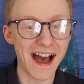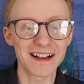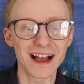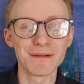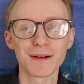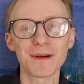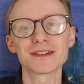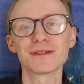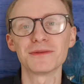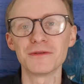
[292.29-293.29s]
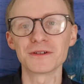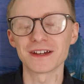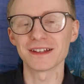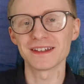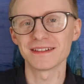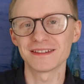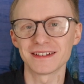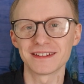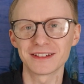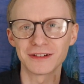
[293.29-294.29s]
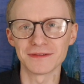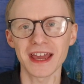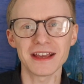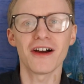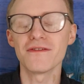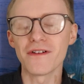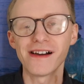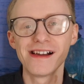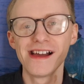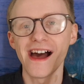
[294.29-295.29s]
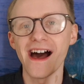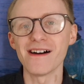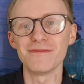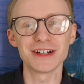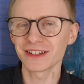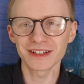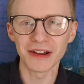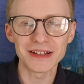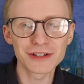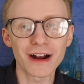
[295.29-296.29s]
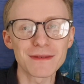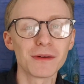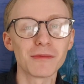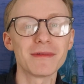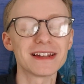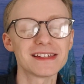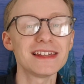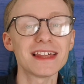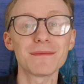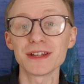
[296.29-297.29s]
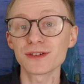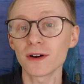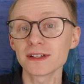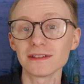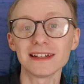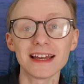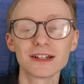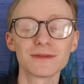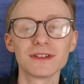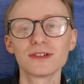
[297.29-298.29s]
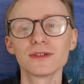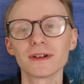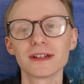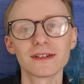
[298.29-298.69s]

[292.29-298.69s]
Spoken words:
coming up out of the water to sort of take over, which is, you know, it's a great moment when we get to see that, but it's quite a lot later in the story.